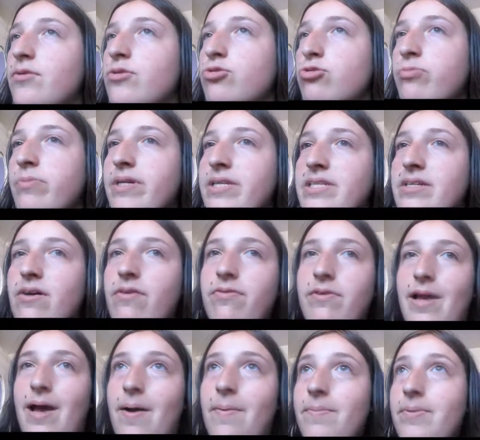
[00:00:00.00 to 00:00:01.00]
cool myself
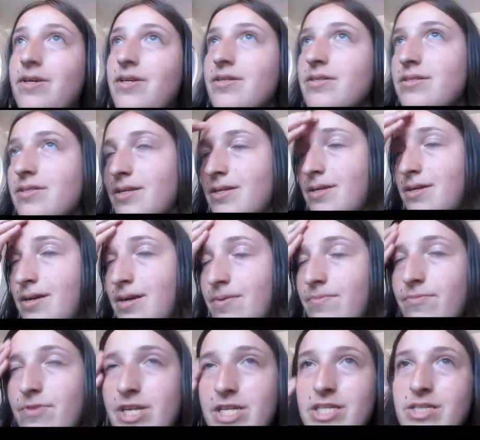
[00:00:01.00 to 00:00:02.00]
down because I'm
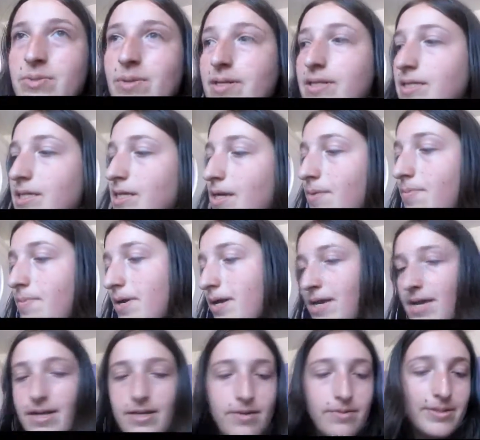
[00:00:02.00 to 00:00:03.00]
really sweaty. I might
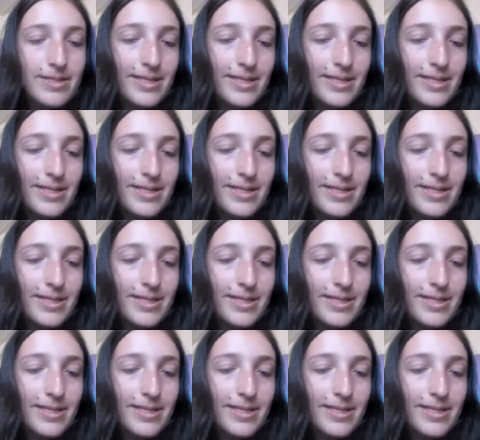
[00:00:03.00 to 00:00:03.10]
end up